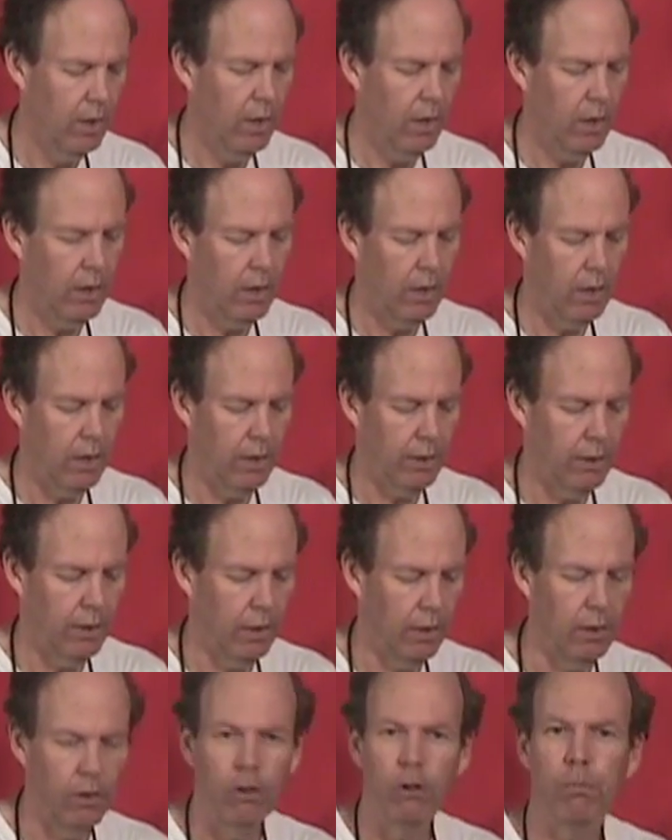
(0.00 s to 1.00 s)
A
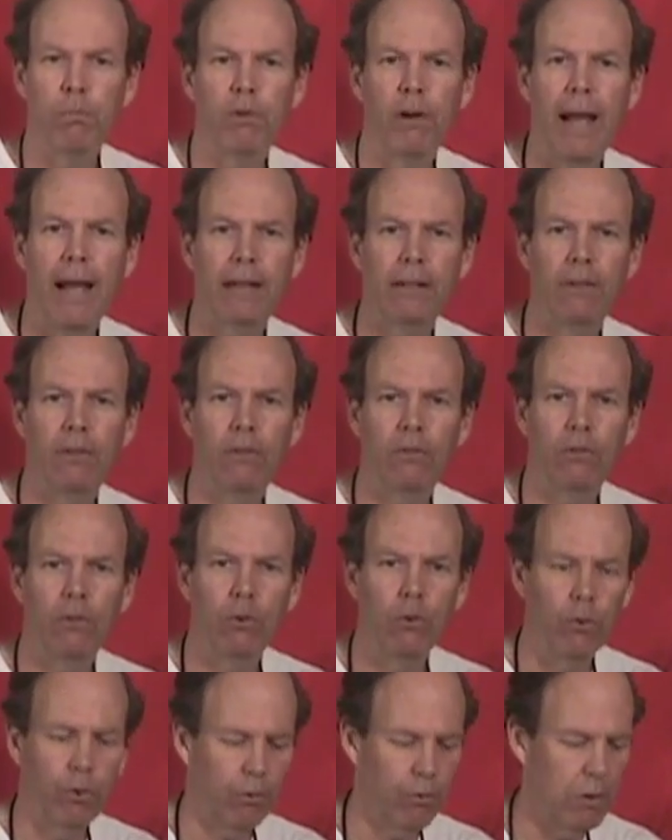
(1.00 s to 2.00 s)
little practice
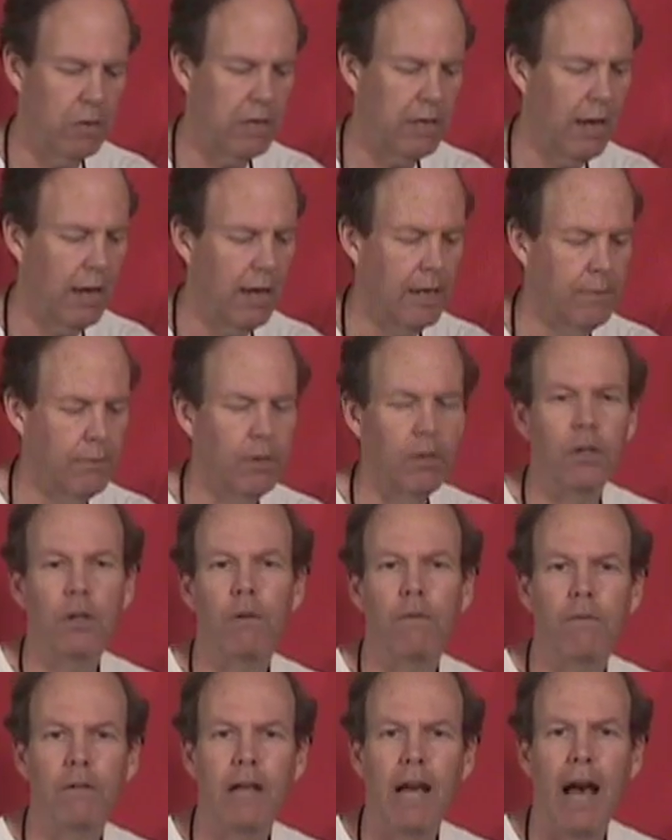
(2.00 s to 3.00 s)
2 or 3 times and
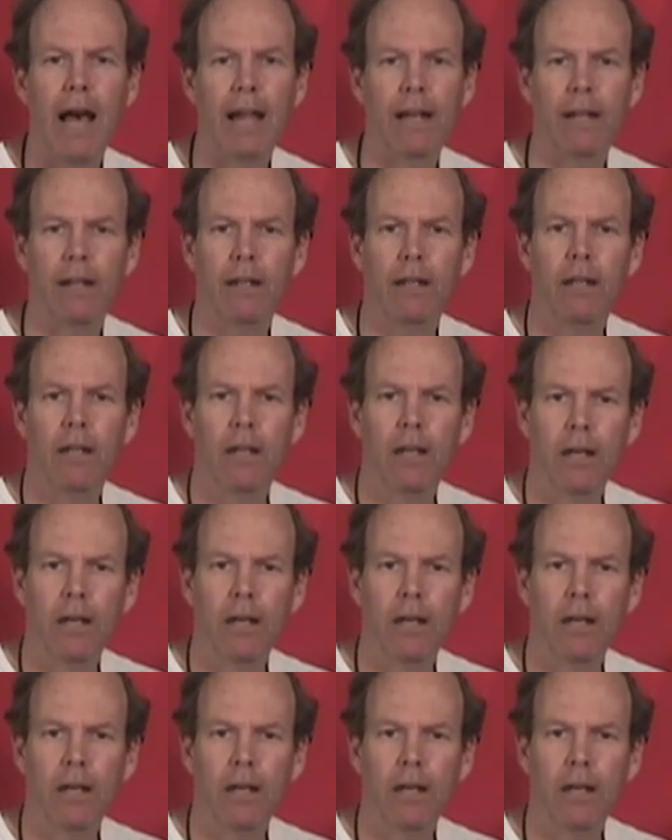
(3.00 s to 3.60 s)
you've got it,